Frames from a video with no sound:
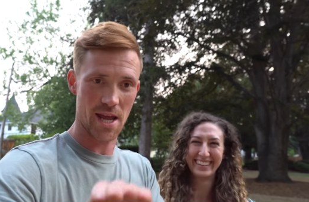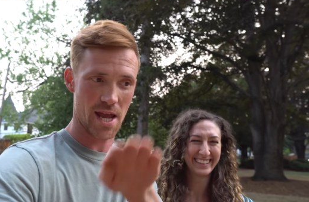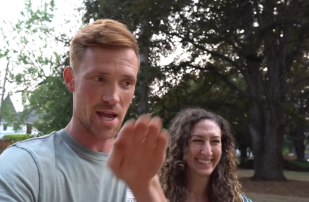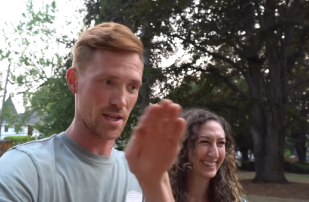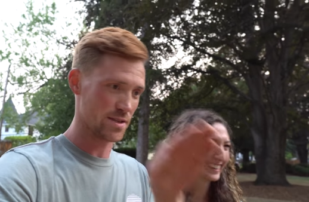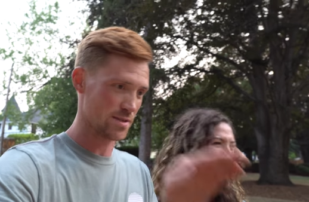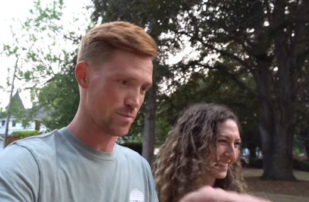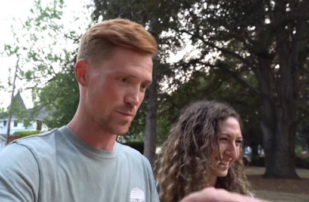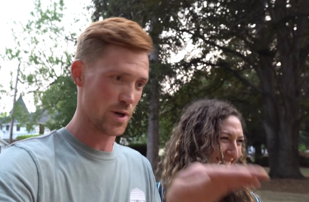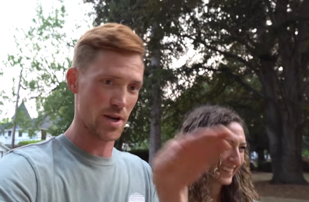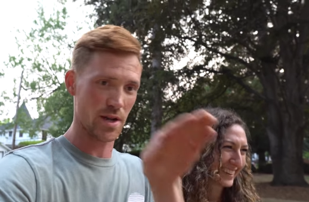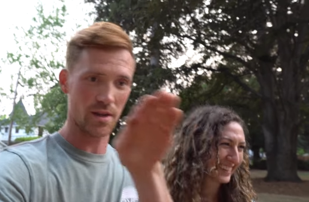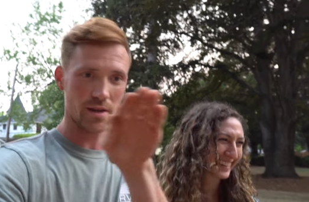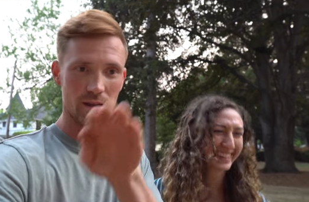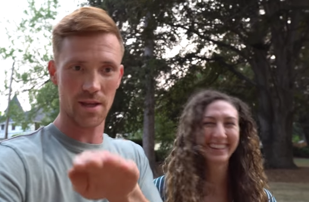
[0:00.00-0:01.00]
Speaker 1: gas,
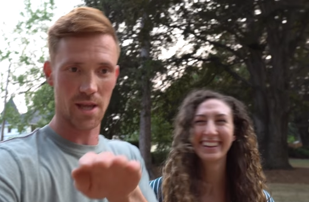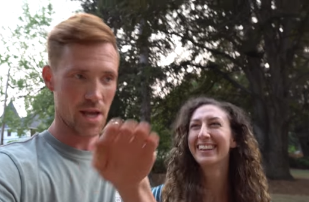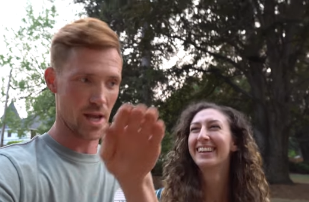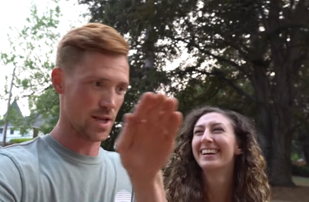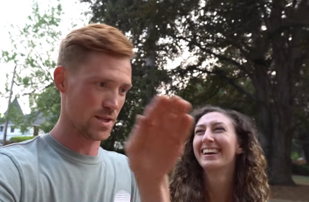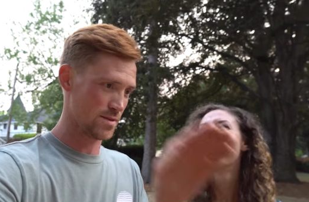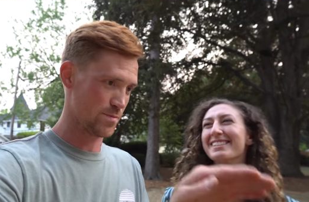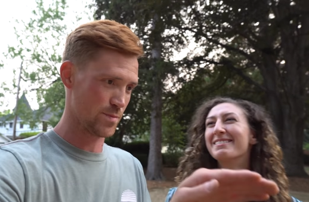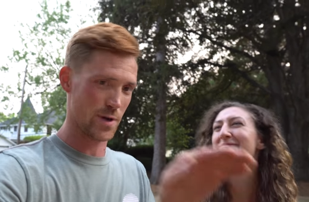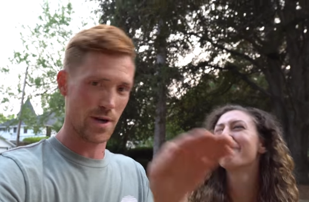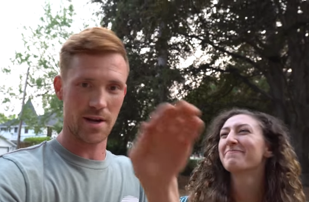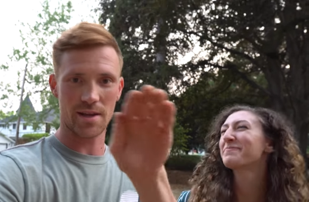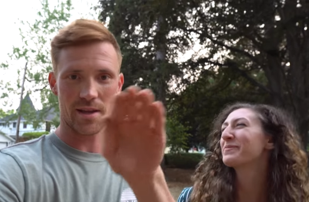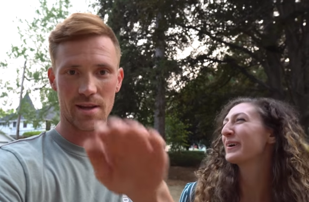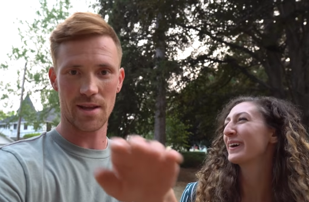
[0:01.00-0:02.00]
brake, gas,
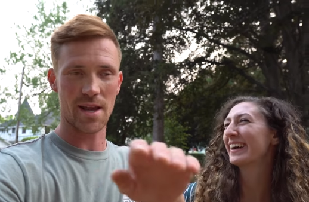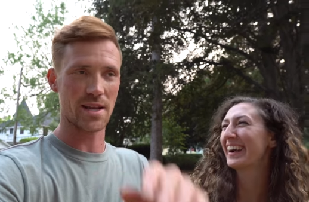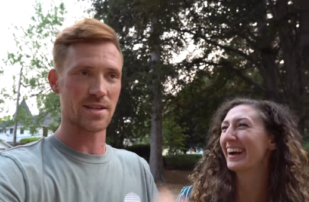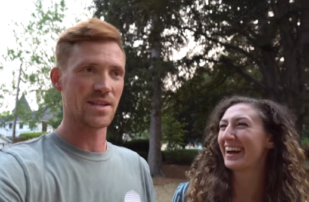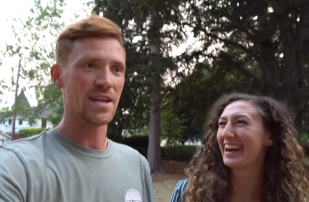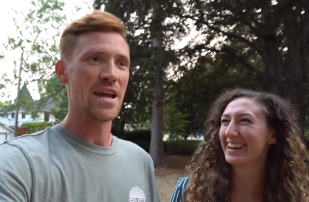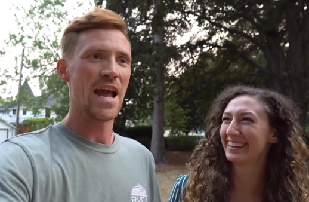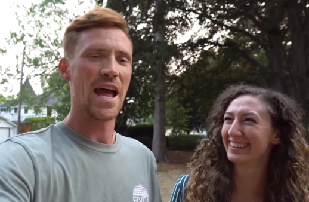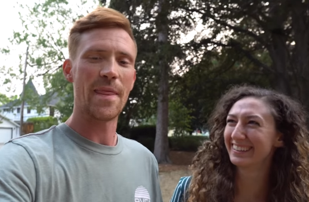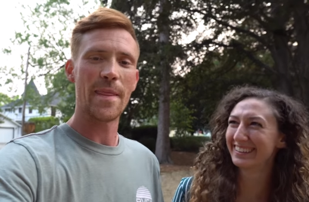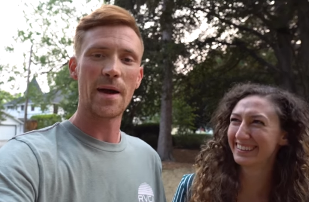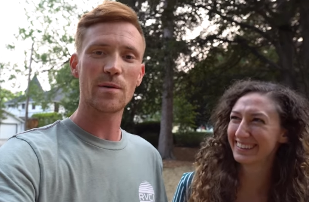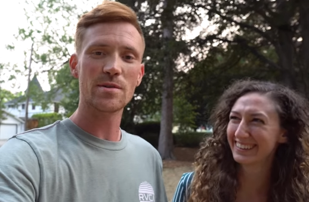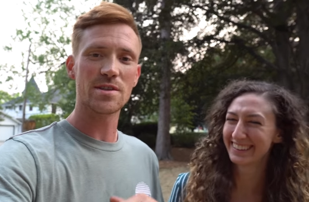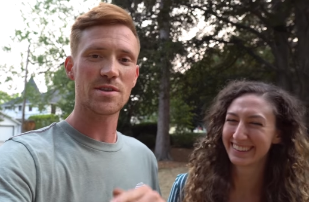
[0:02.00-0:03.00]
brake. Poor gas. guy. And
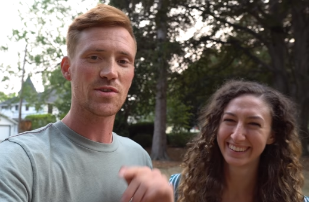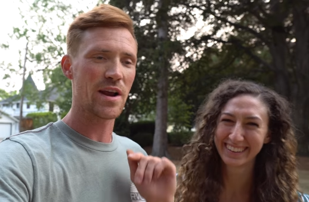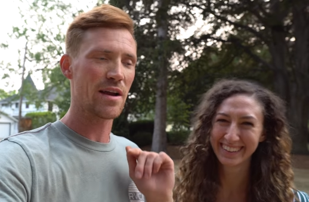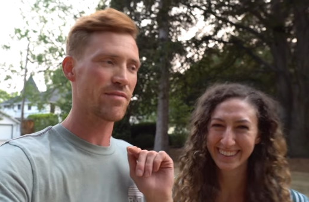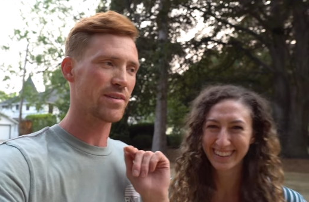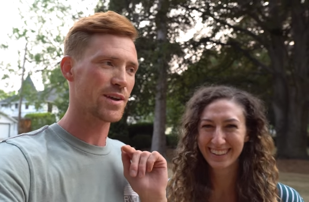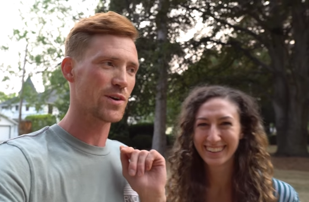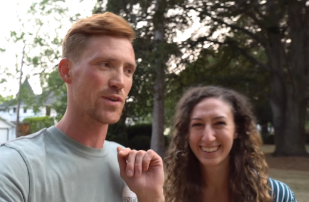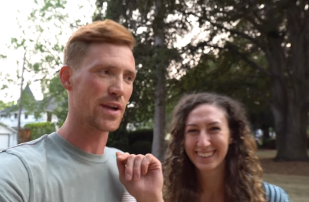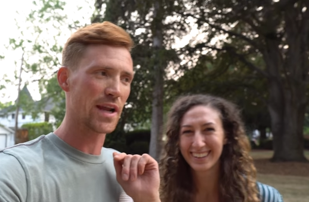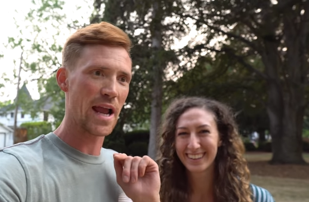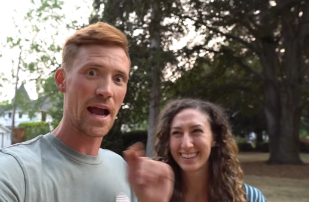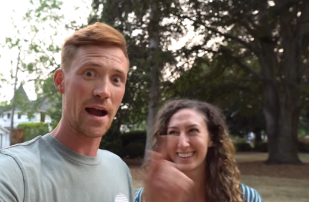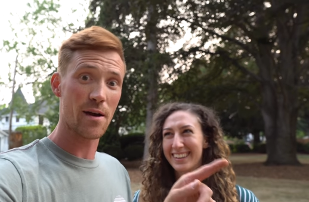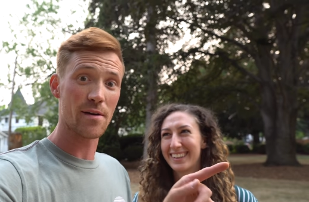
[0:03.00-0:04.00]
that was the traffic going
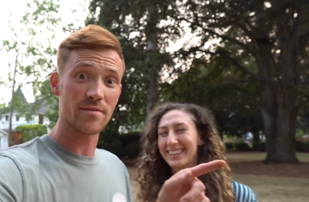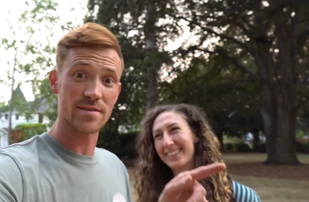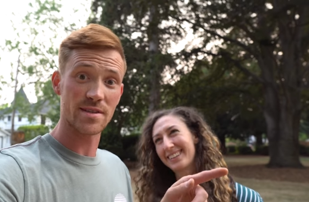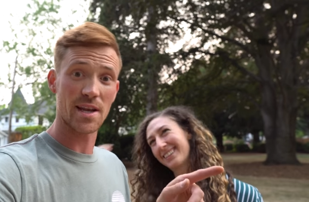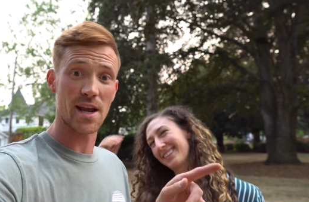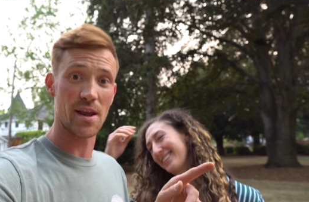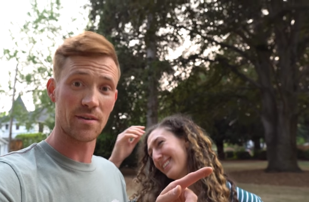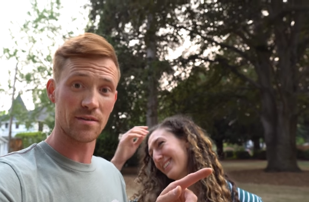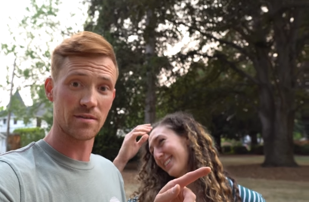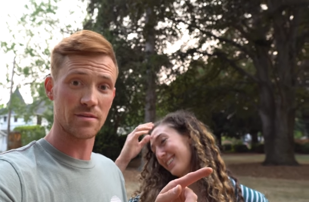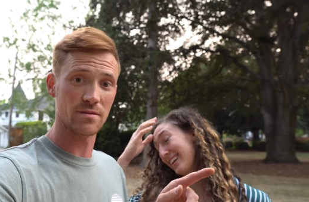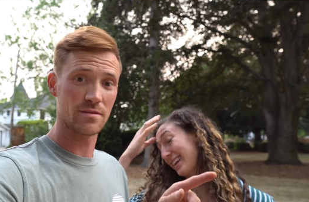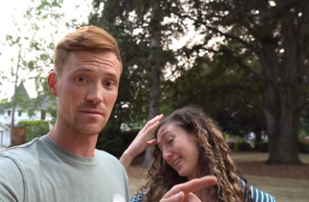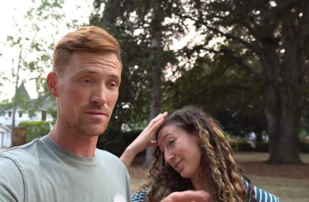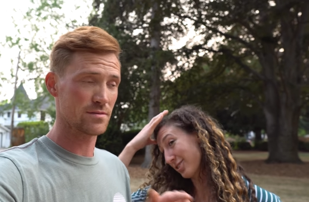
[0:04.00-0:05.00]
out of Seattle.
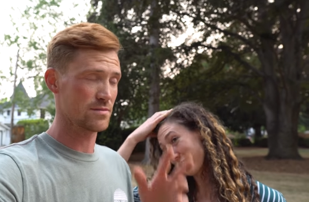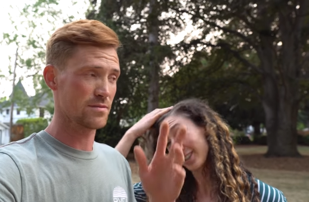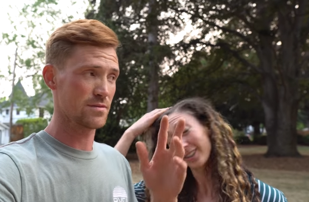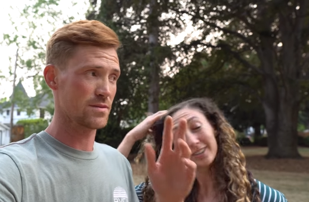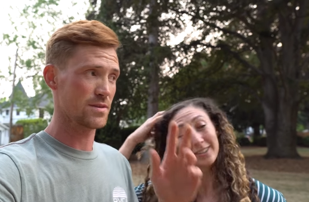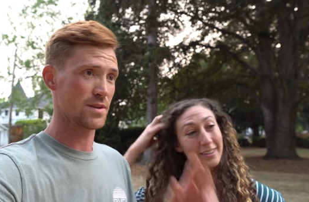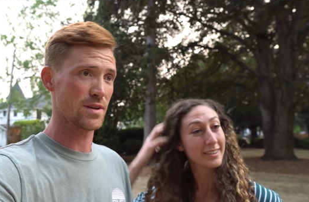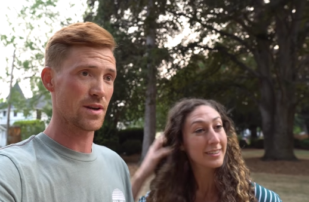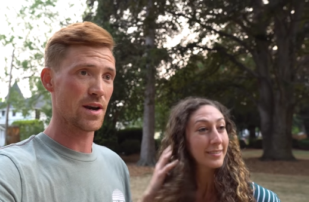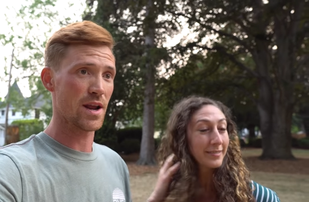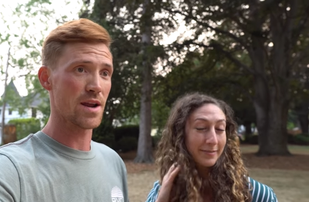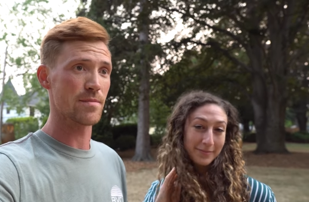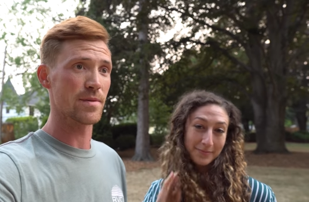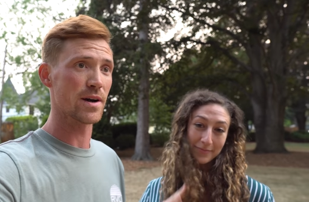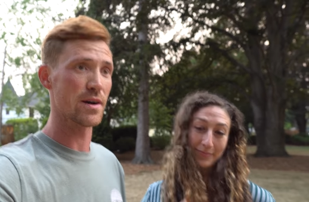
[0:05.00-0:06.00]
Yeah, it's true.
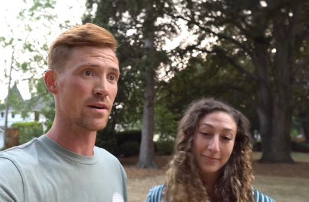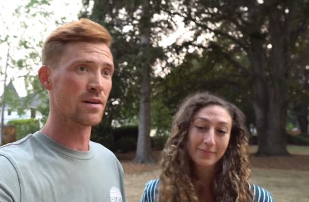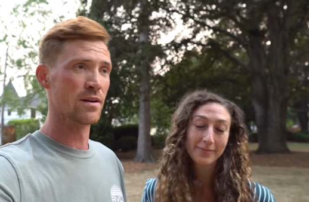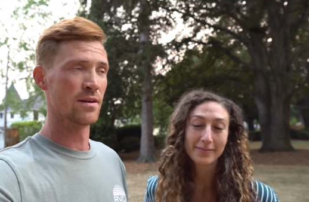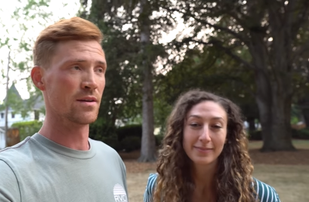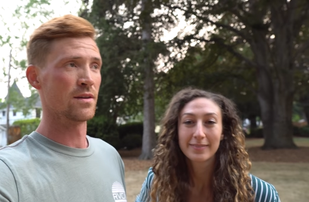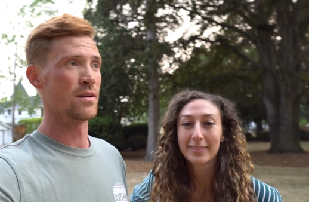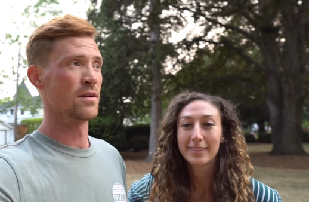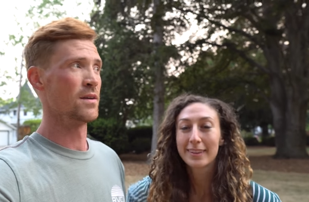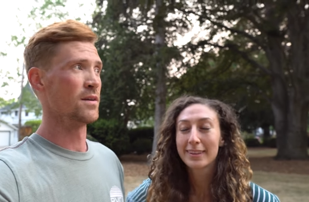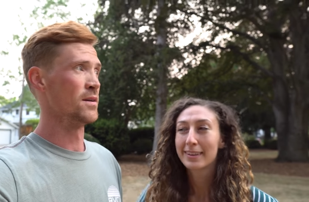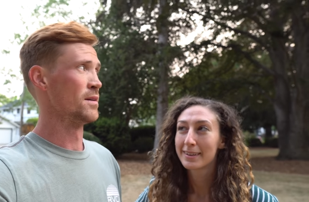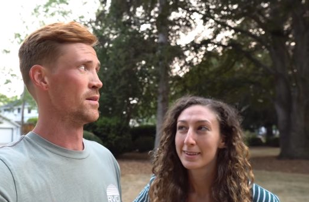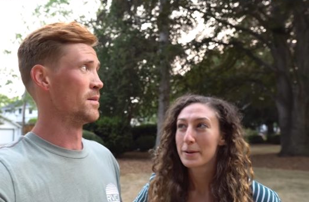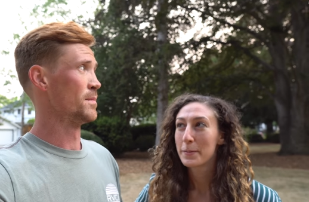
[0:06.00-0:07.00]
Nightmare.
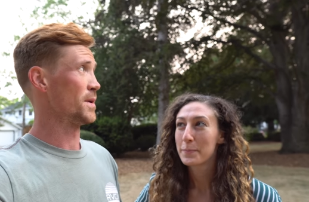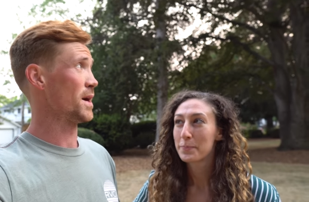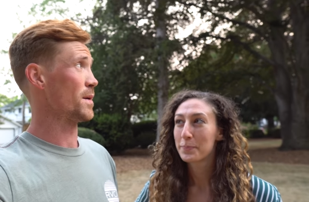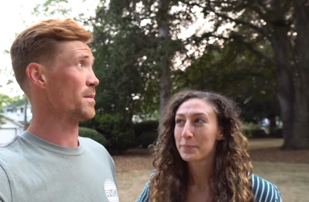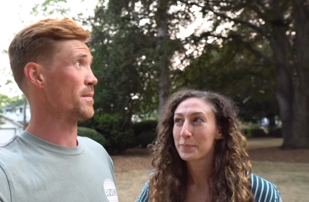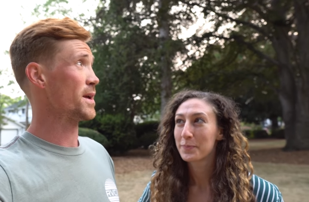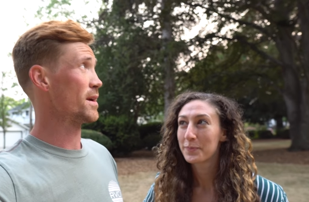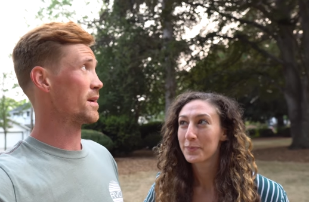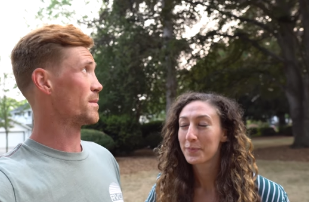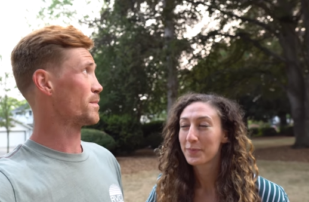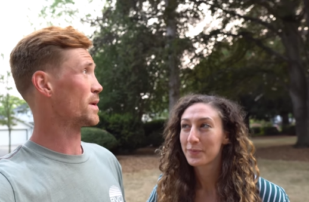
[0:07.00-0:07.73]
Yeah, we made it to